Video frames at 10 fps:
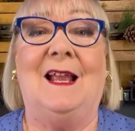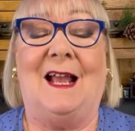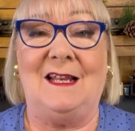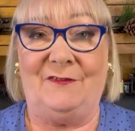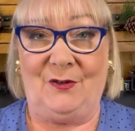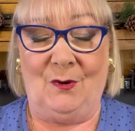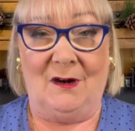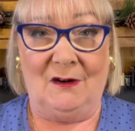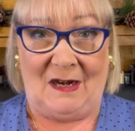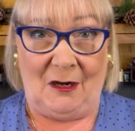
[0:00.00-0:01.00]
And if you
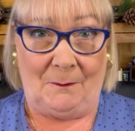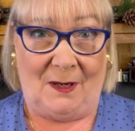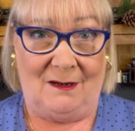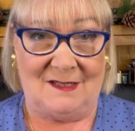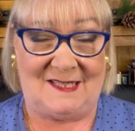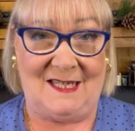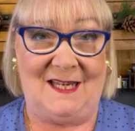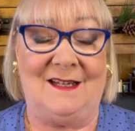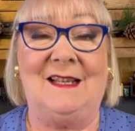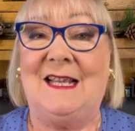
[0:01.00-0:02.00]
are out
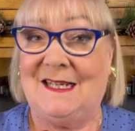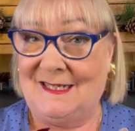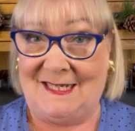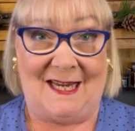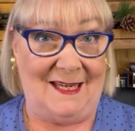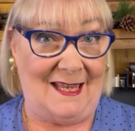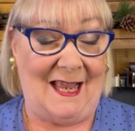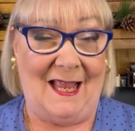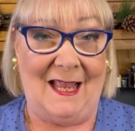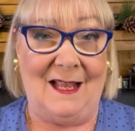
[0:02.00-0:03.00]
partying, take
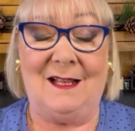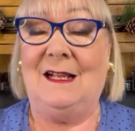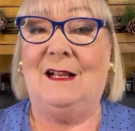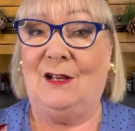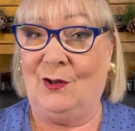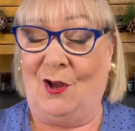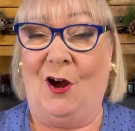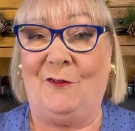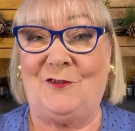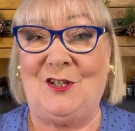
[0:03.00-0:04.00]
care, look
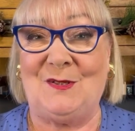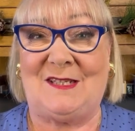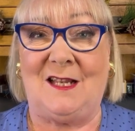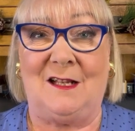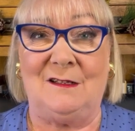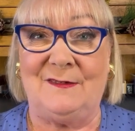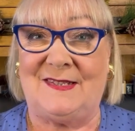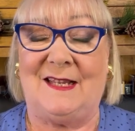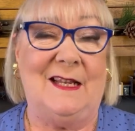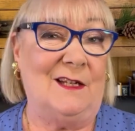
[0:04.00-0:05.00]
after yourselves,